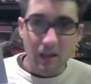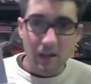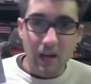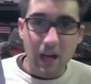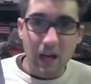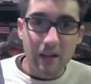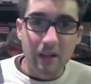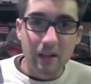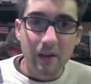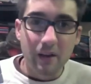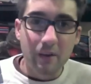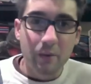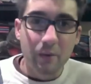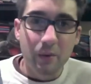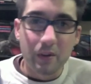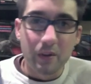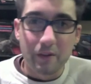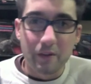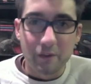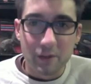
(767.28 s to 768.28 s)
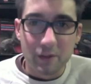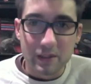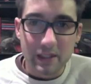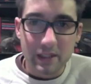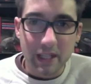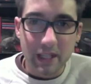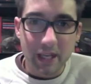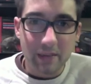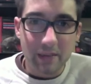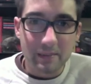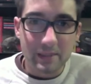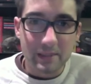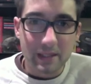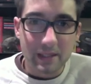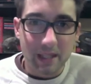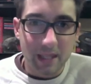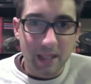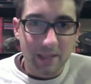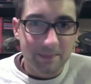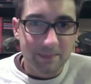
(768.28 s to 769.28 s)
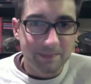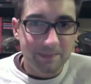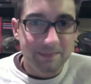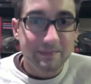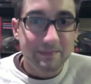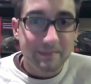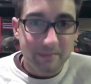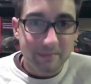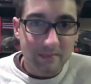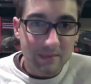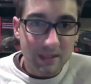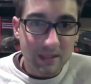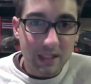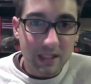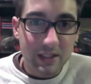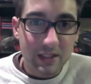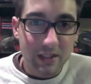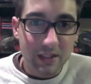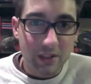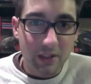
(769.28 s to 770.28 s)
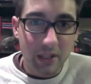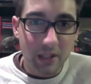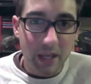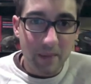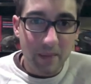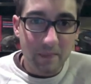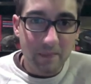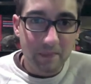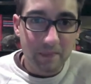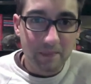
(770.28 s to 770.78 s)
I love Wheel of Fortune games. It's a good game.